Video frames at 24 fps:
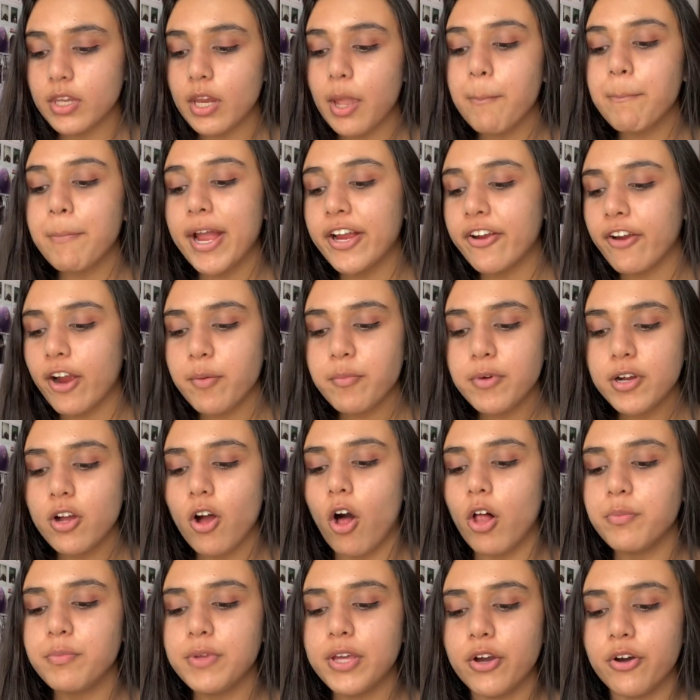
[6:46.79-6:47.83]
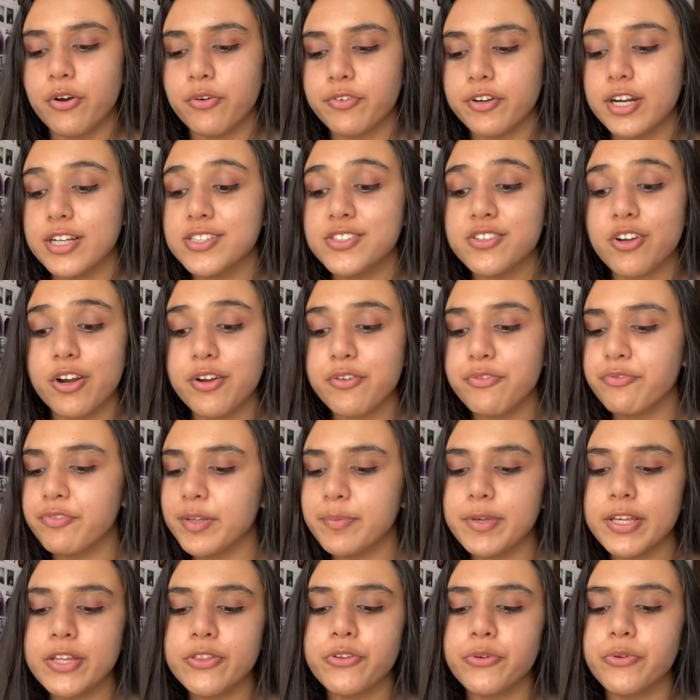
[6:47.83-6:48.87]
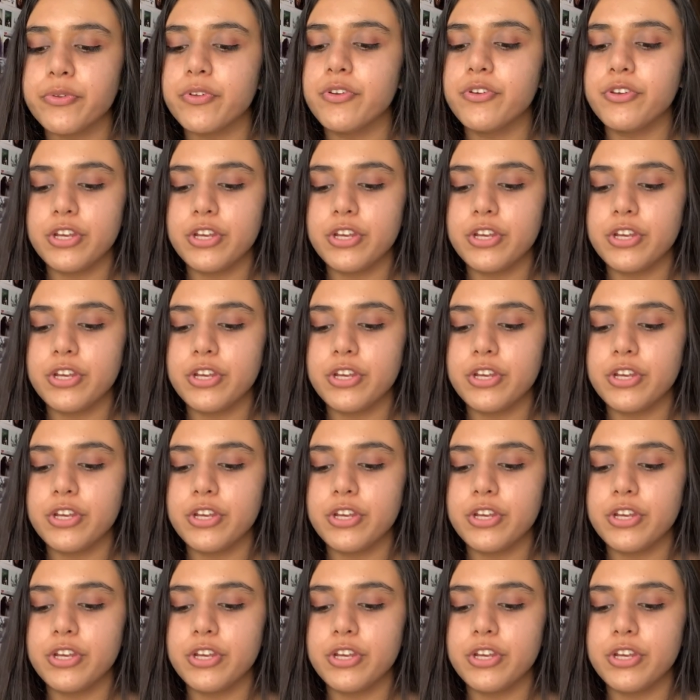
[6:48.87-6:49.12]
My grandma called me over and started flipping through the